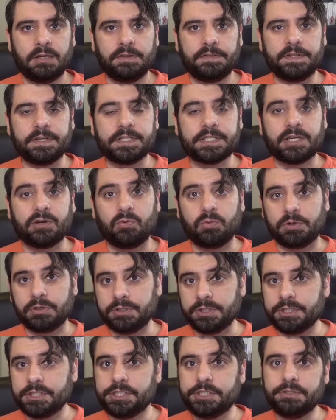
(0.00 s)
Things like
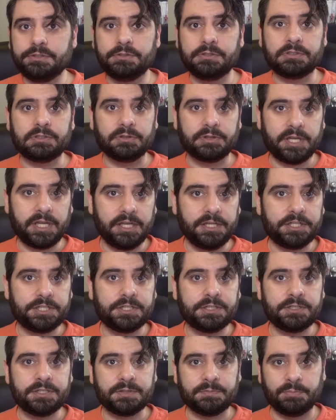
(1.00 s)
world issues,
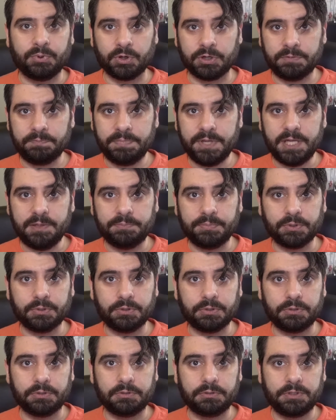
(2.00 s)
locations, important
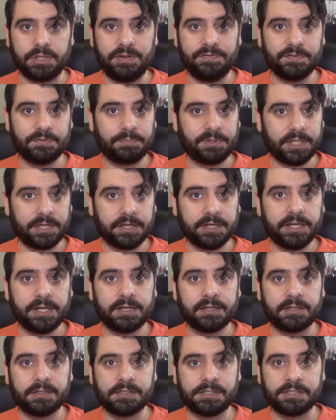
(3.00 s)
people, even player
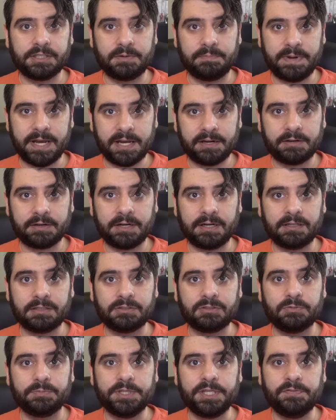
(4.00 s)
characters and their
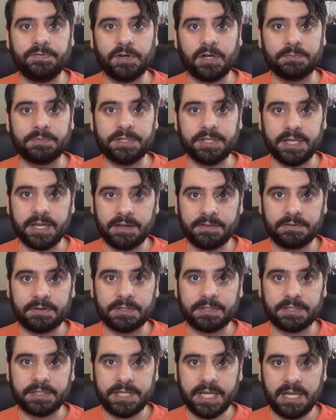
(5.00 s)
backgrounds will be developed together at
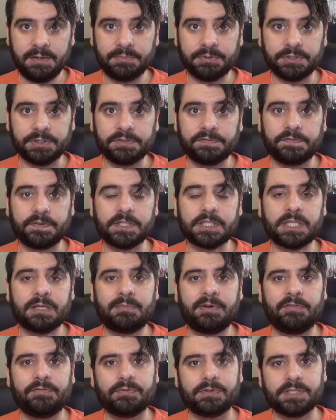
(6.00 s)
the table the first time
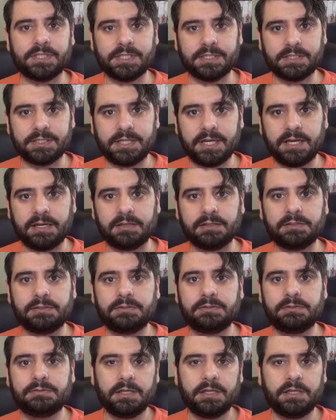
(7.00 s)
everyone sits down.
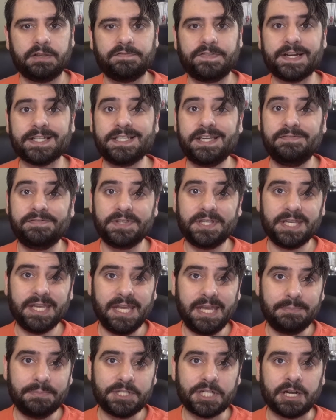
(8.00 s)
In fact, even the
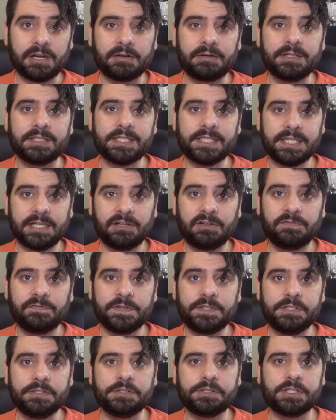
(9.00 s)
game genre itself
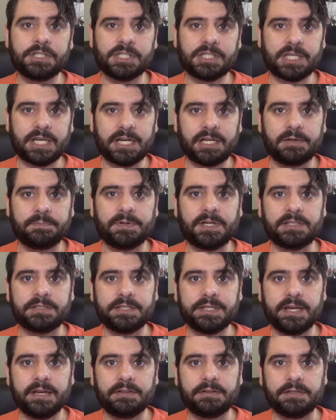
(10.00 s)
is usually decided upon
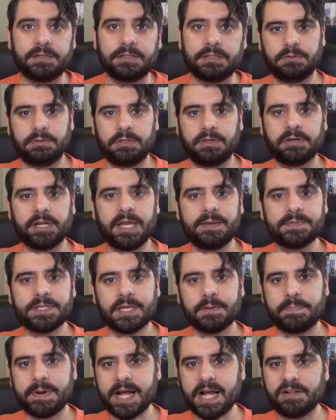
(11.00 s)
together. Now, in games
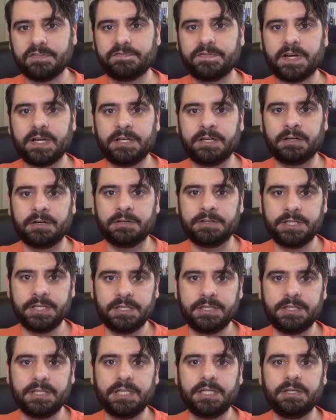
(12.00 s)
like Pathfinder or
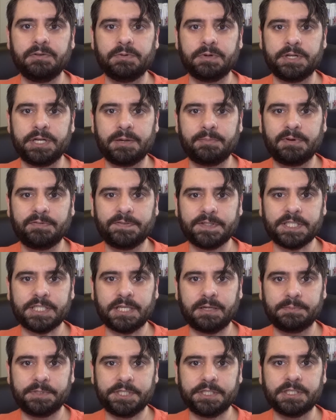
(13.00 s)
D&D, where a number of
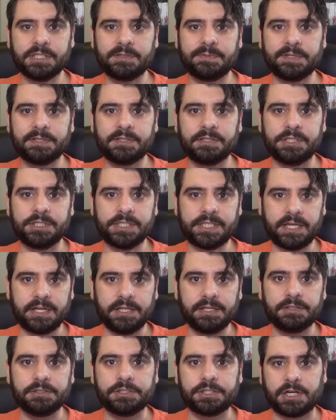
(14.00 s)
assumptions about the
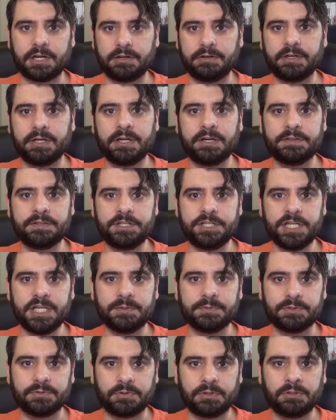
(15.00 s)
setting, genre, and the
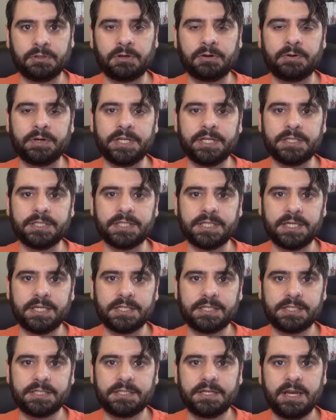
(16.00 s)
GM's role already
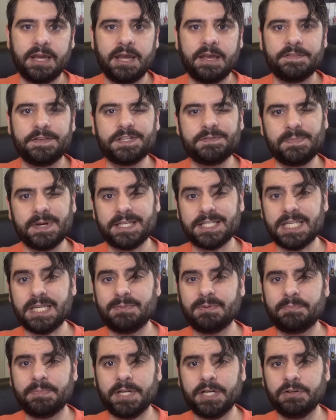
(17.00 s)
exist, this might seem
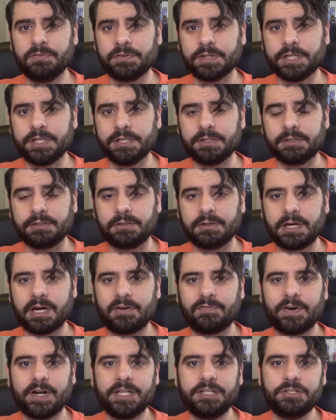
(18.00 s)
a bit overkill.
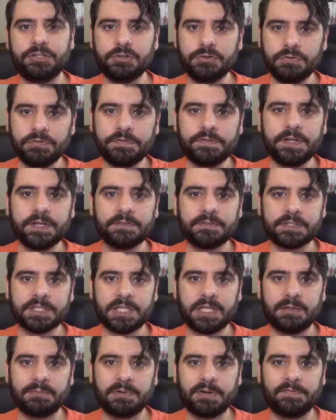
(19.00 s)
However, I do think there's a
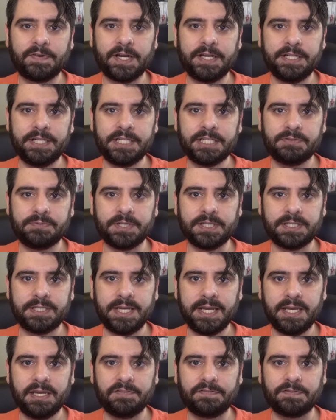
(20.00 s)
number of ideas we can
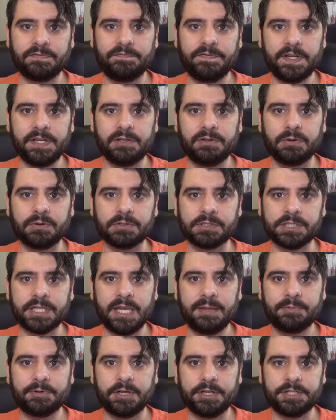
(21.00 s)
take from Fate Core's
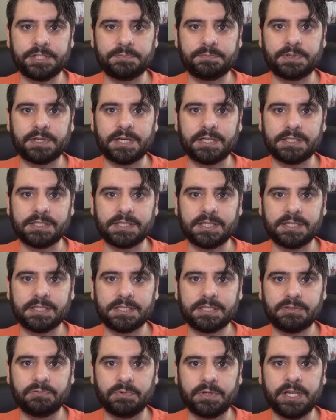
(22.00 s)
game creation
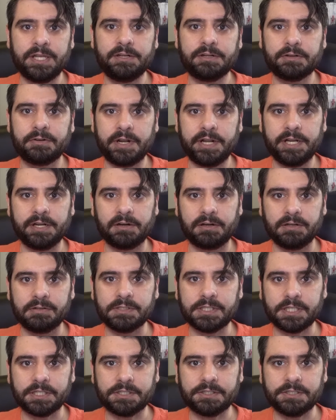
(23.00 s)
process when integrating our own
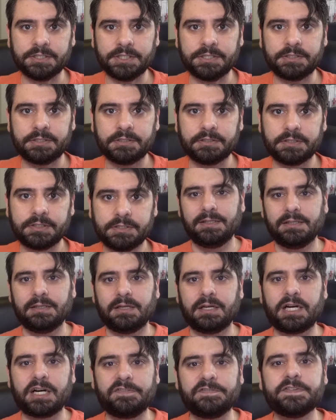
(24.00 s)
Session Zeros.
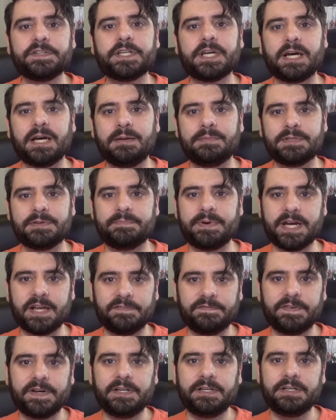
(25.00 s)
Oftentimes, in
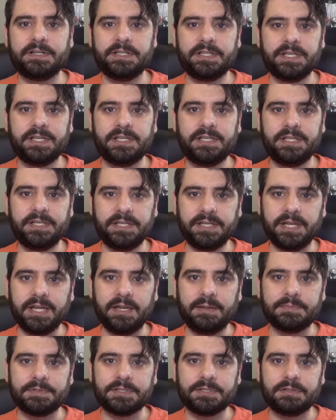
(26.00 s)
Pathfinder and D&D
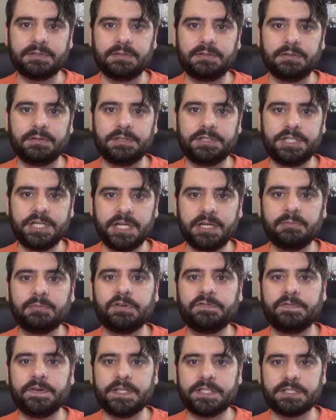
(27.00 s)
games, the GM will
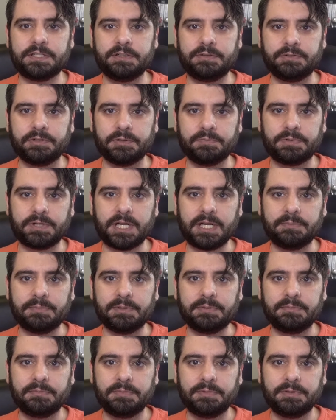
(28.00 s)
face an annoying problem.